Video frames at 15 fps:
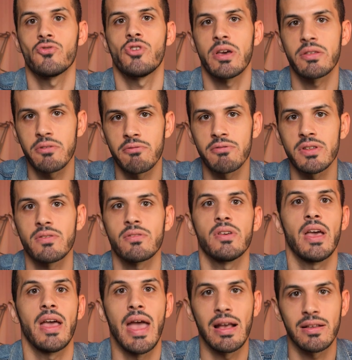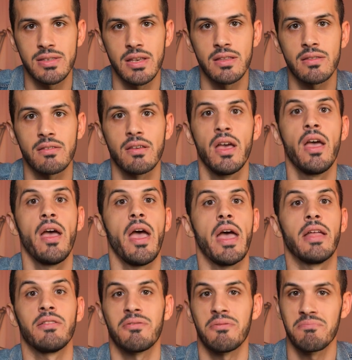gestures, accents,
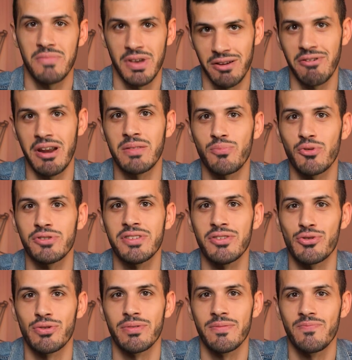and great precision.